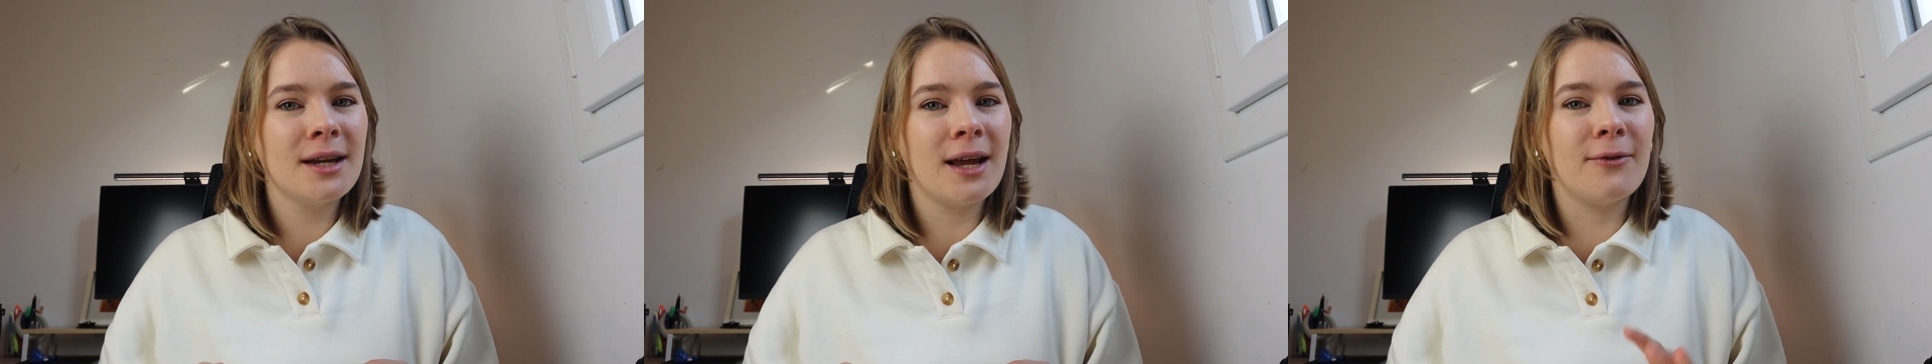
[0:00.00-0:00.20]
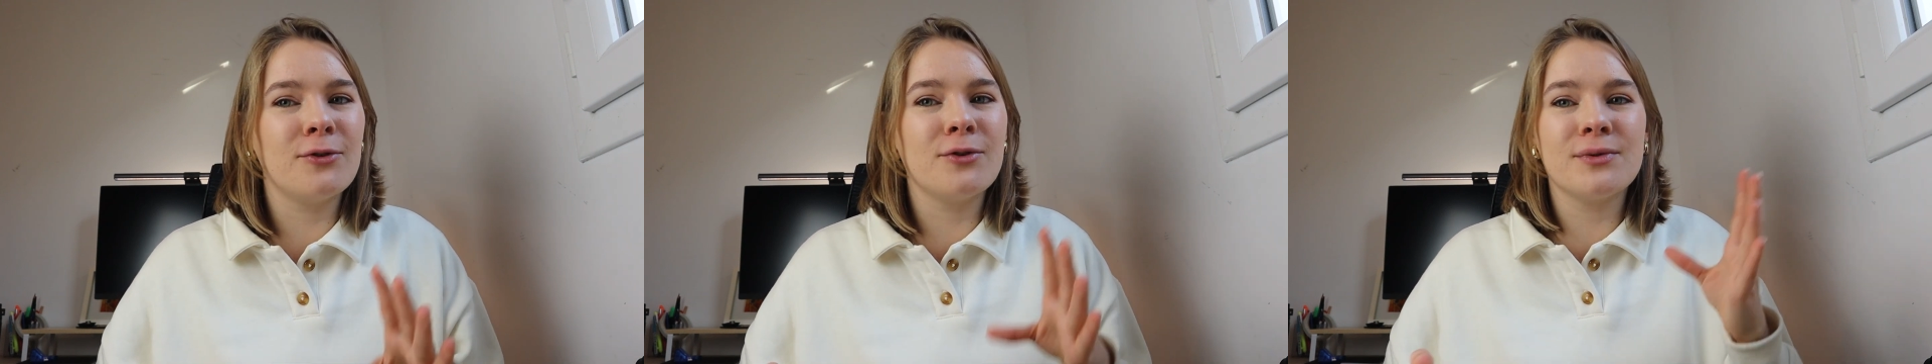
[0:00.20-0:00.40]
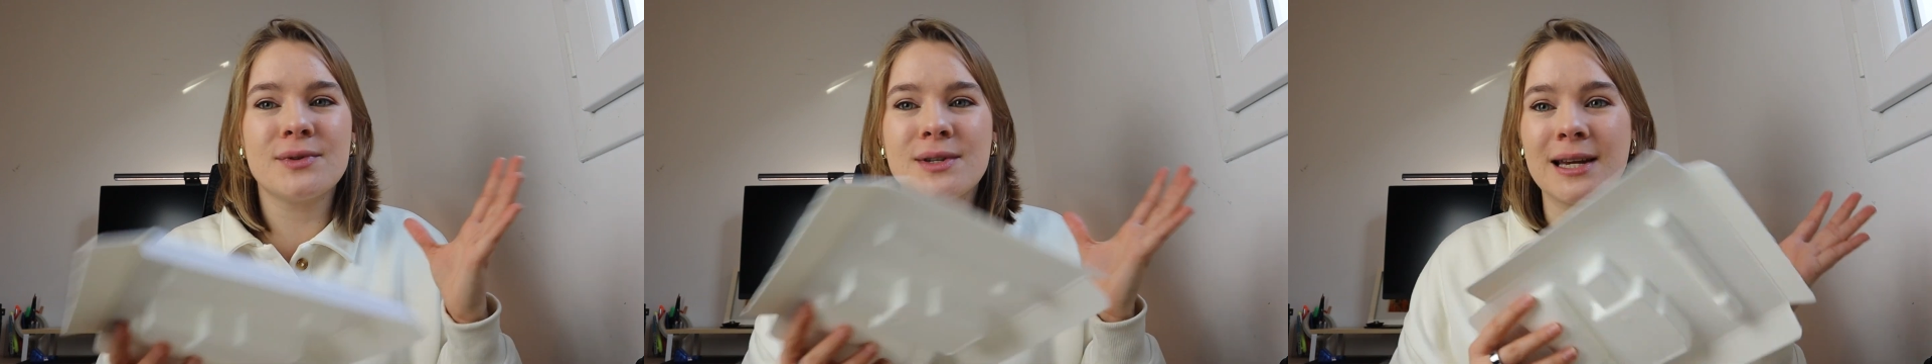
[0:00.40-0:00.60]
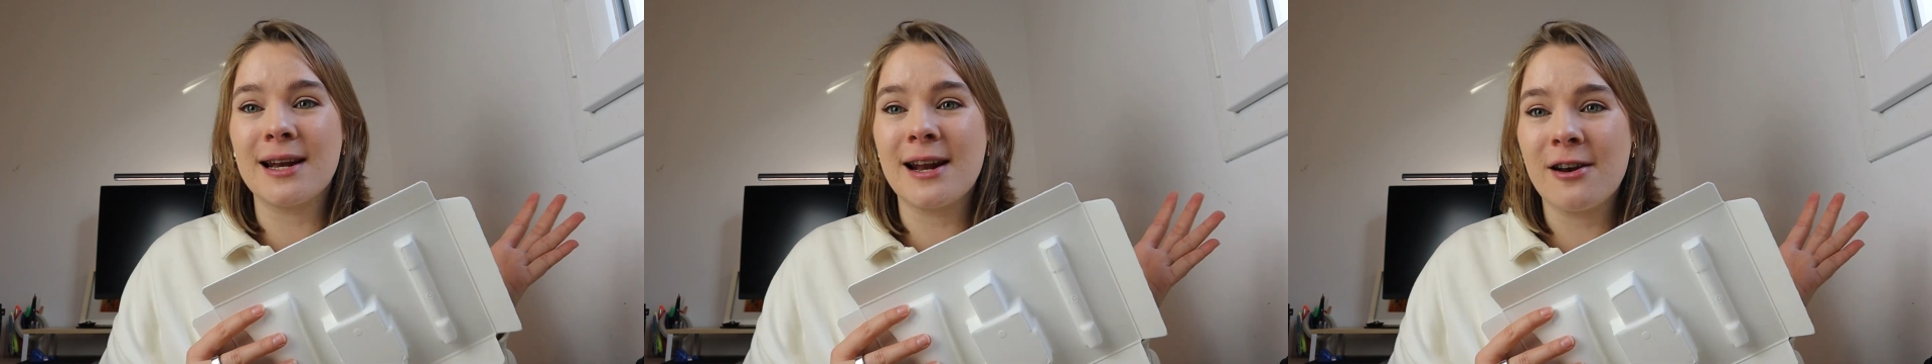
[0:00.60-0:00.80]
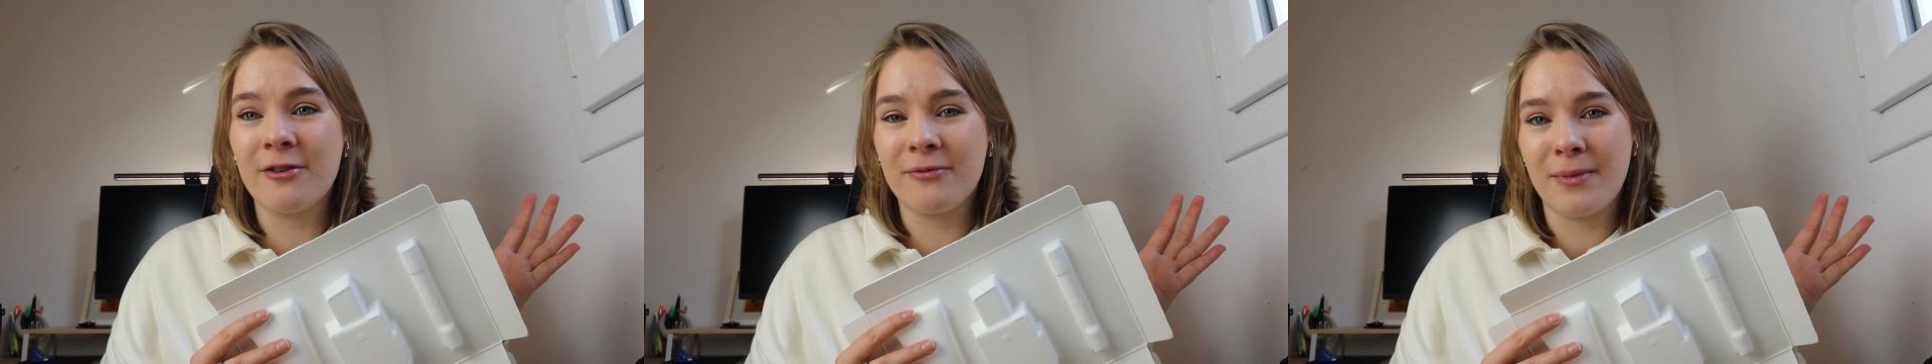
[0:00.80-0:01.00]
If you've seen
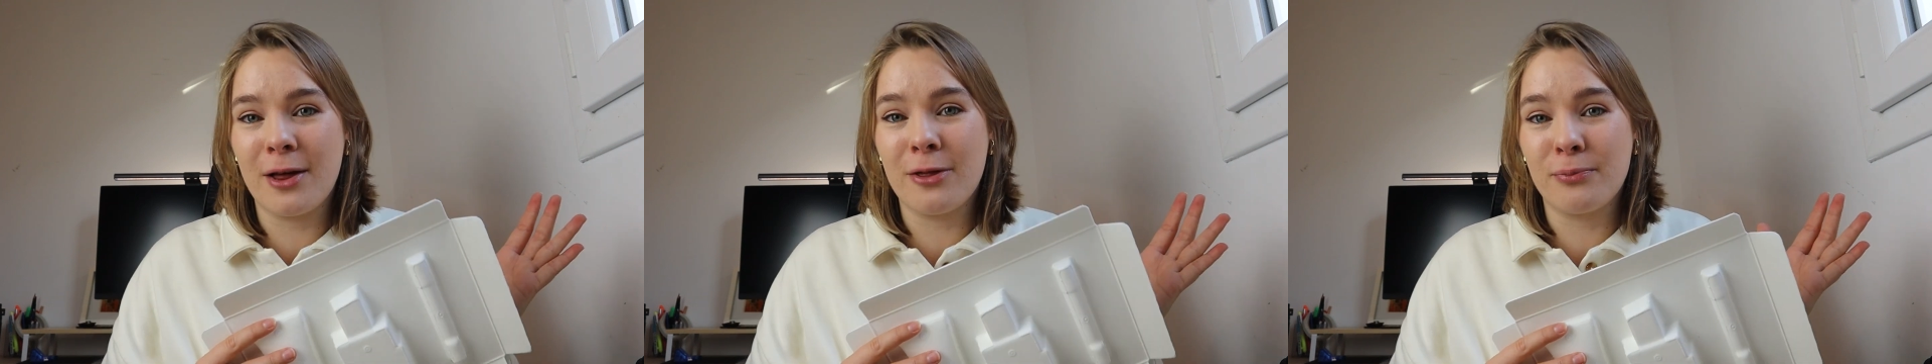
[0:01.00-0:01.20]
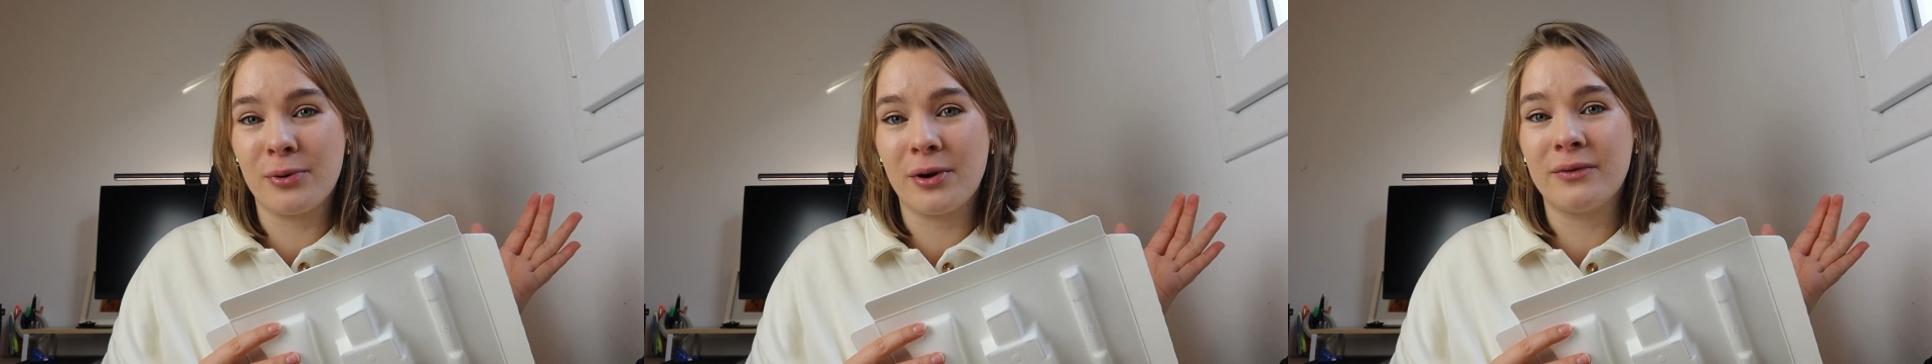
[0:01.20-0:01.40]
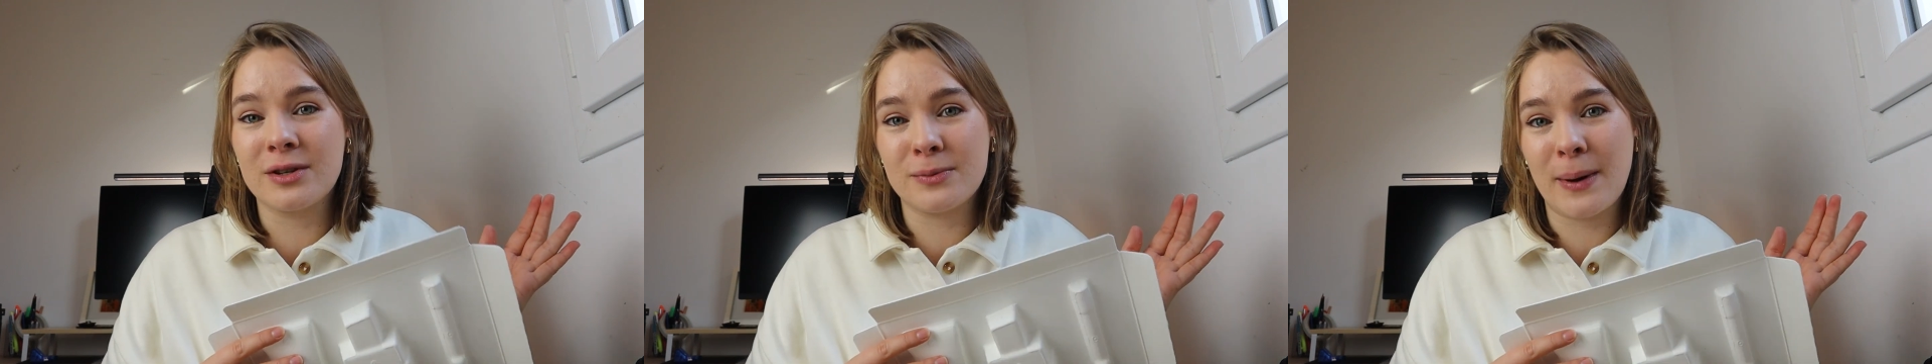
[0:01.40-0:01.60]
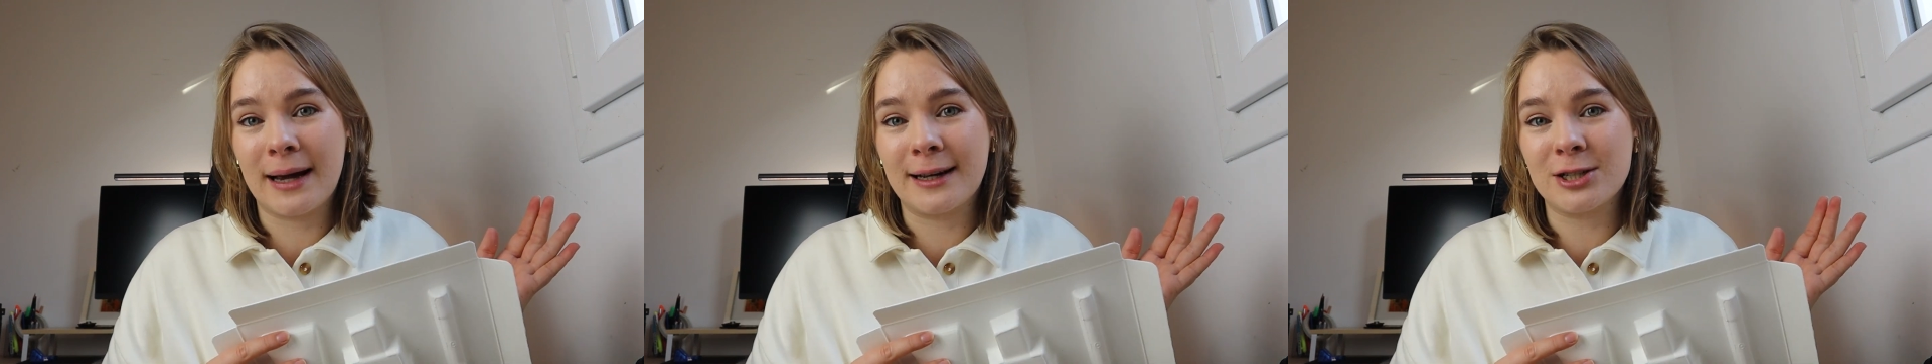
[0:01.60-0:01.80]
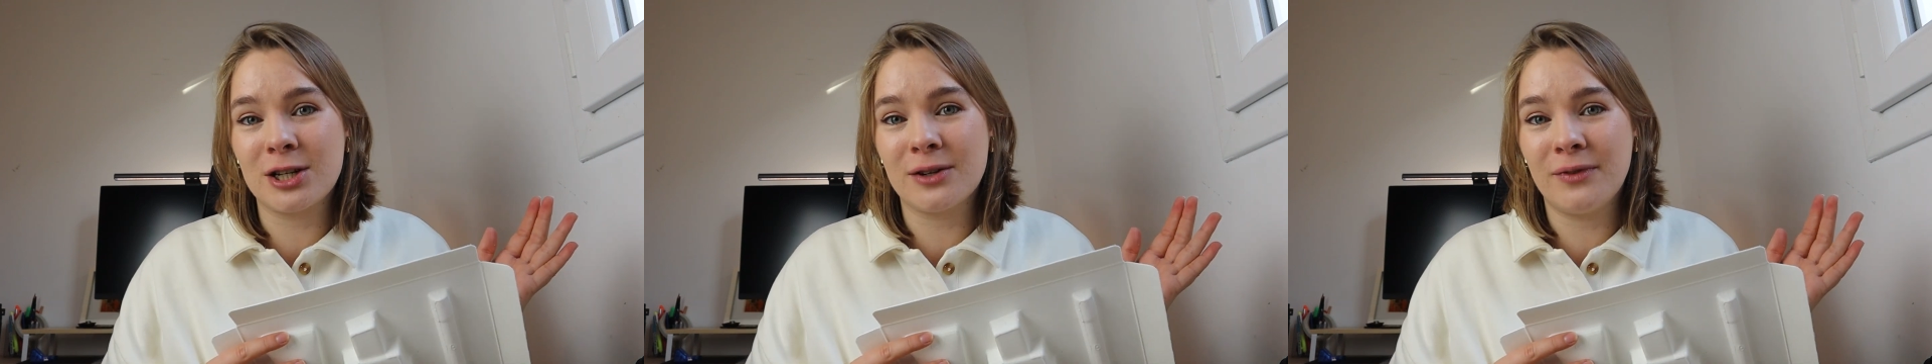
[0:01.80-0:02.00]
any of my other previous
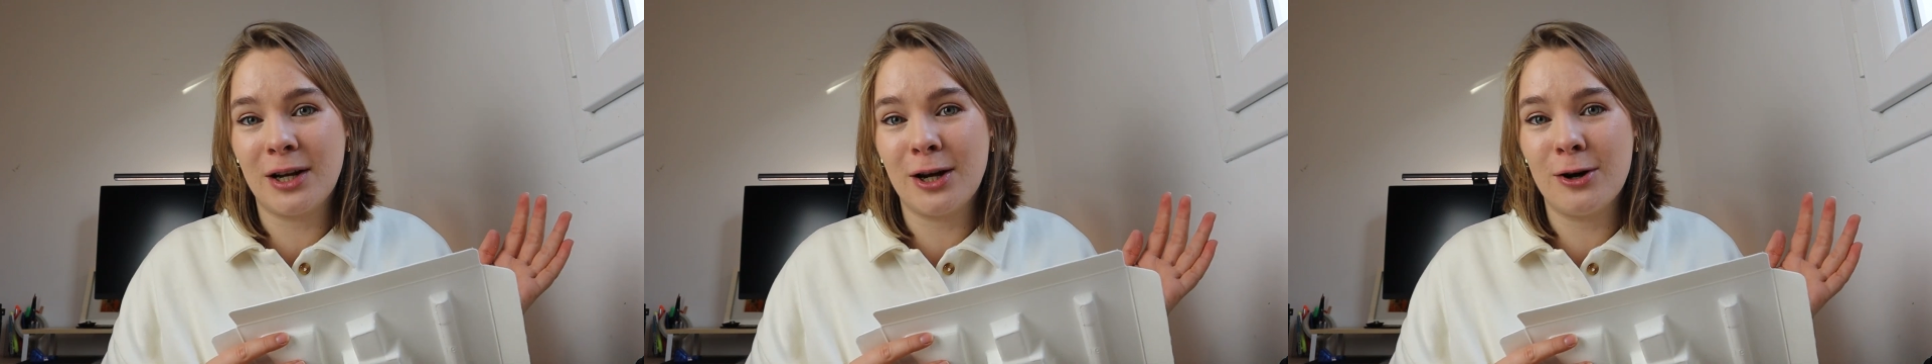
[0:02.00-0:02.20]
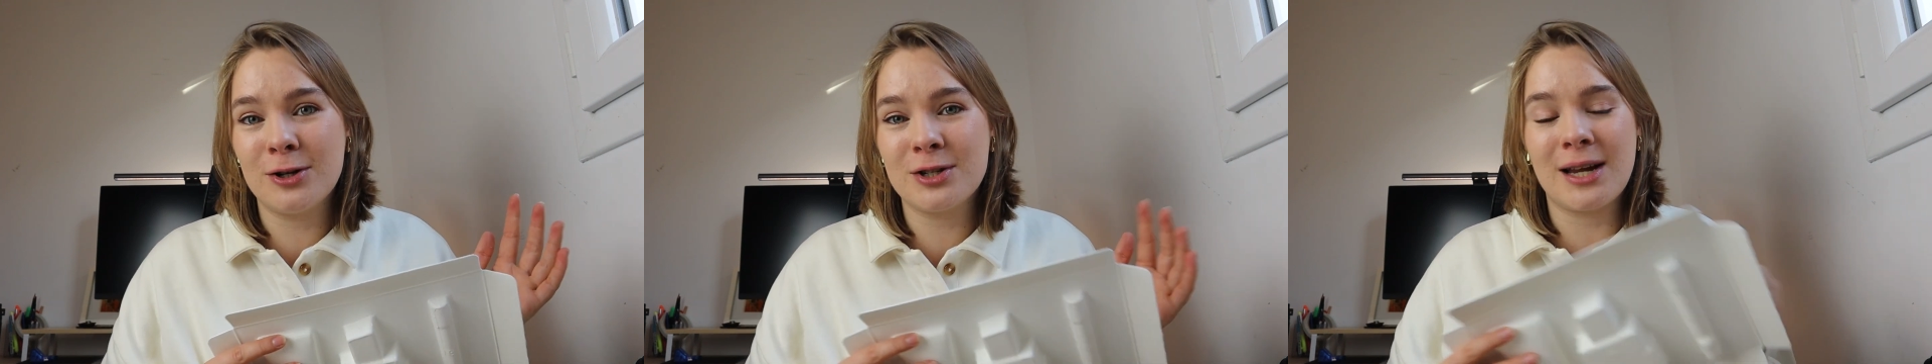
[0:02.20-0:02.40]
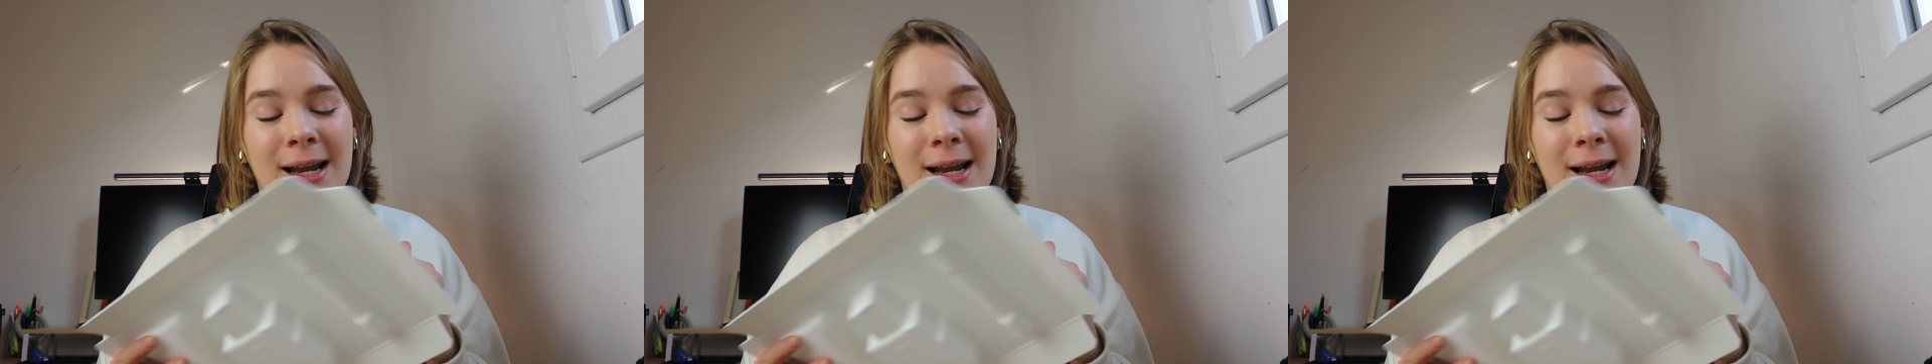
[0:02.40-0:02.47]
packaging videos,